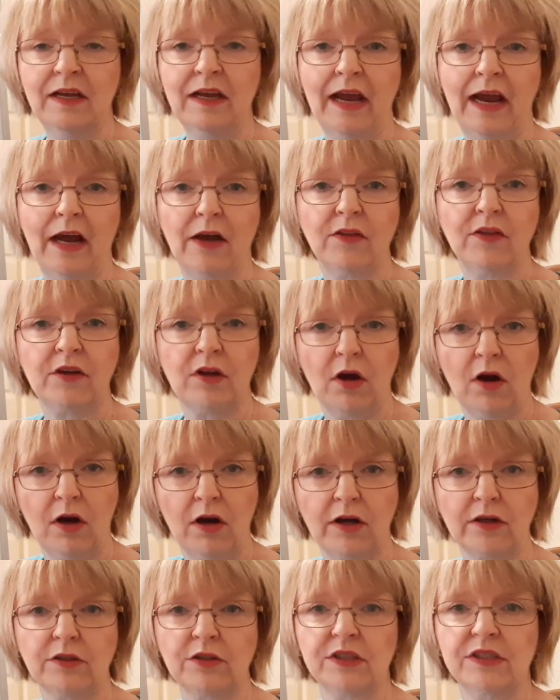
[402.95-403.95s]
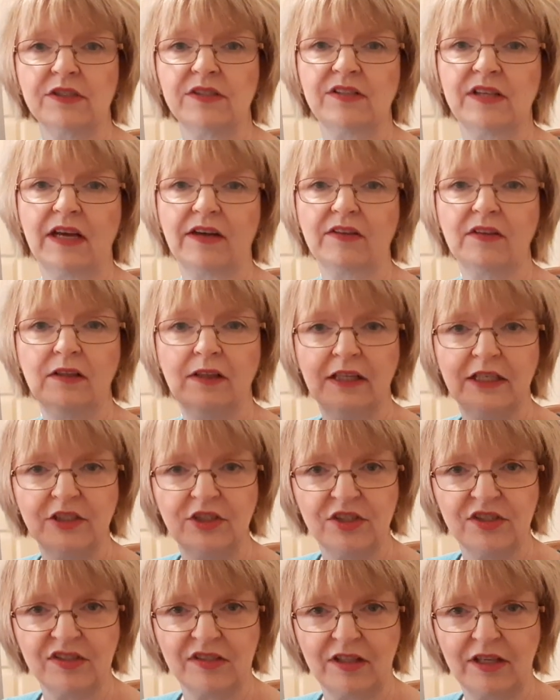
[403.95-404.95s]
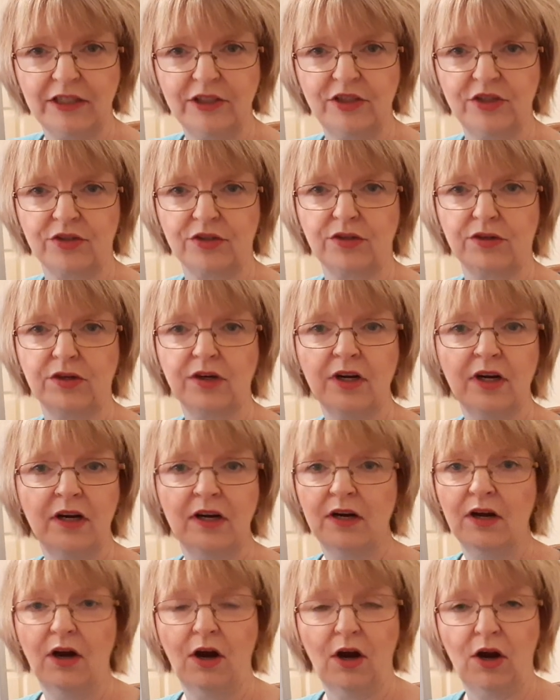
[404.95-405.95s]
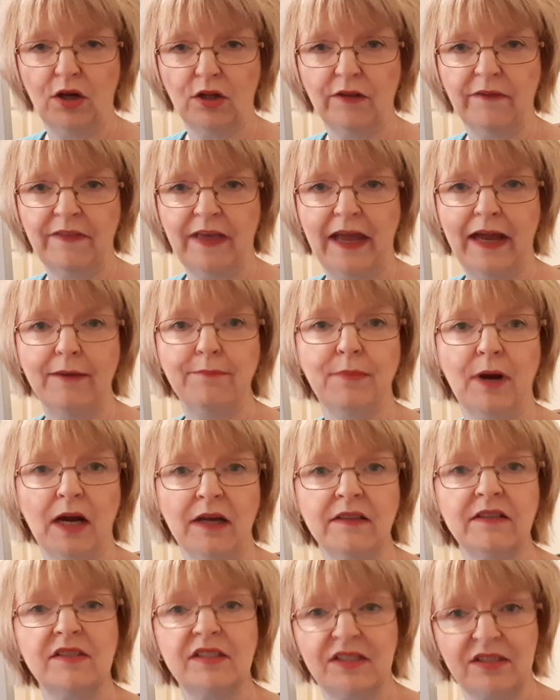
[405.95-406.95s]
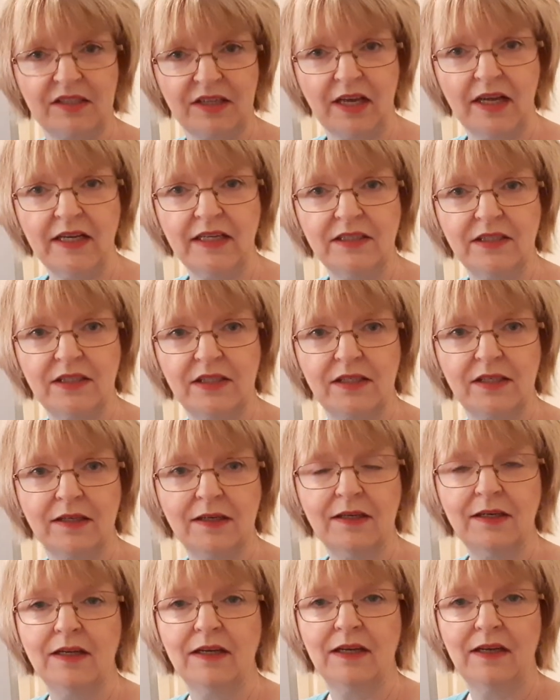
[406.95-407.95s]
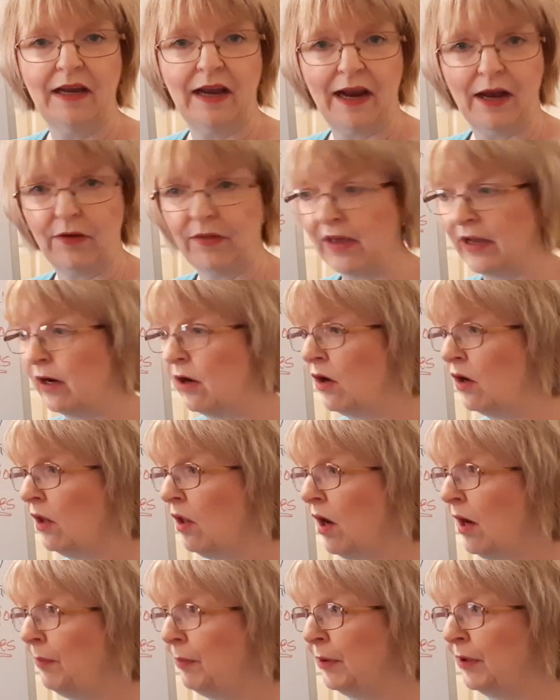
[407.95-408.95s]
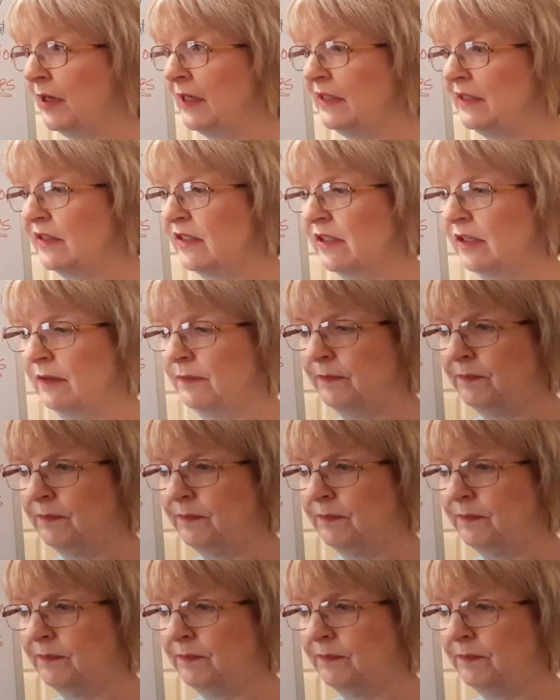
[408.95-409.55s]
how the Congress, how the legislature, all of that by the states, how that all operates.